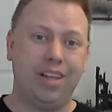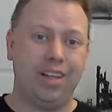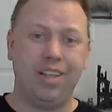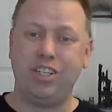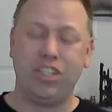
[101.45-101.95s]

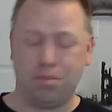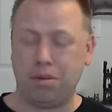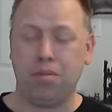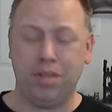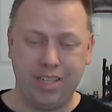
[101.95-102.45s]
This is a
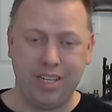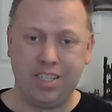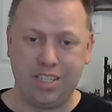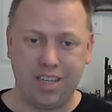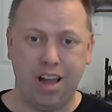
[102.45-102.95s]
publicity
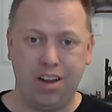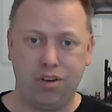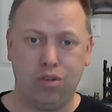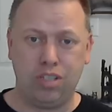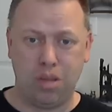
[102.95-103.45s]
stunt
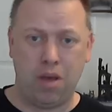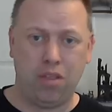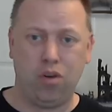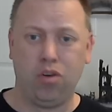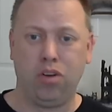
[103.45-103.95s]
or some
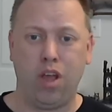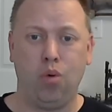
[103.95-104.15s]
other,